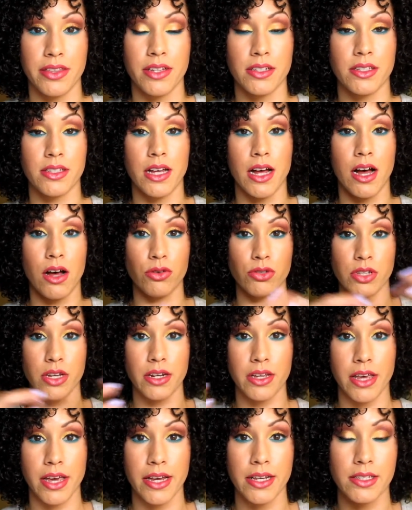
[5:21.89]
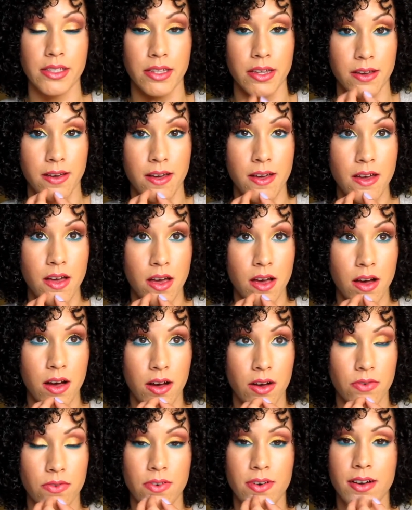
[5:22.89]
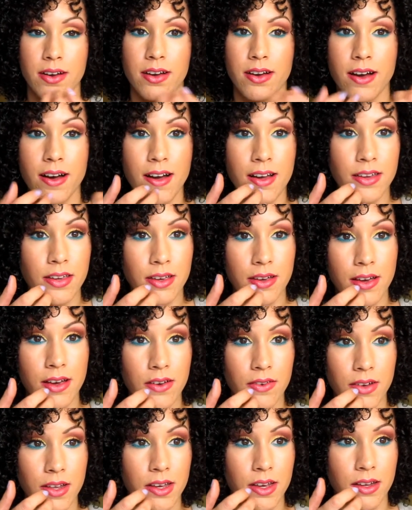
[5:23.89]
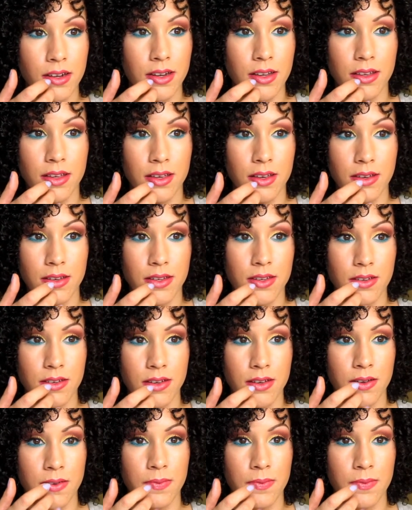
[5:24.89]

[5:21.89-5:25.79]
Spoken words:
That's the outside casing of, gosh, I have like an itch.